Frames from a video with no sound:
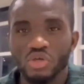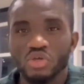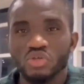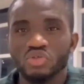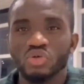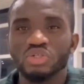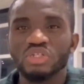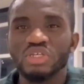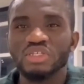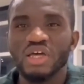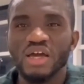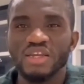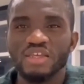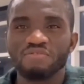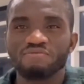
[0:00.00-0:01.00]
So these are
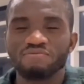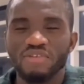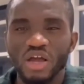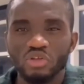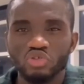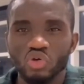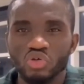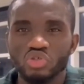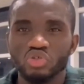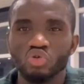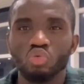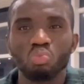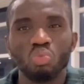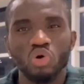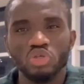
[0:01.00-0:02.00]
the factors you
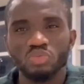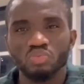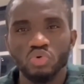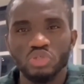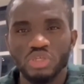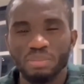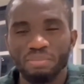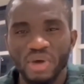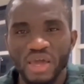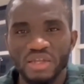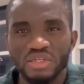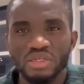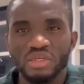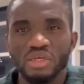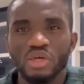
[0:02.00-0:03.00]
must put in
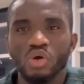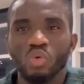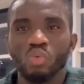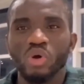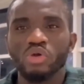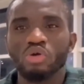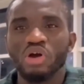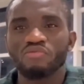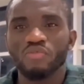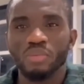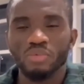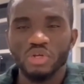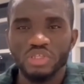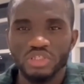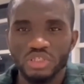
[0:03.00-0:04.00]
mind when you are
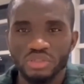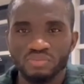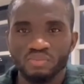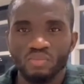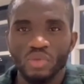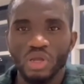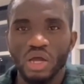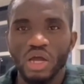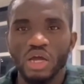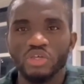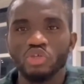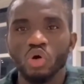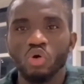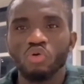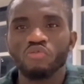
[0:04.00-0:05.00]
formulating
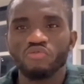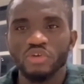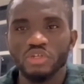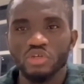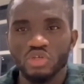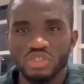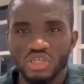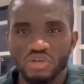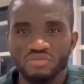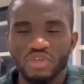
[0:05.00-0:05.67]
your own feed yourself,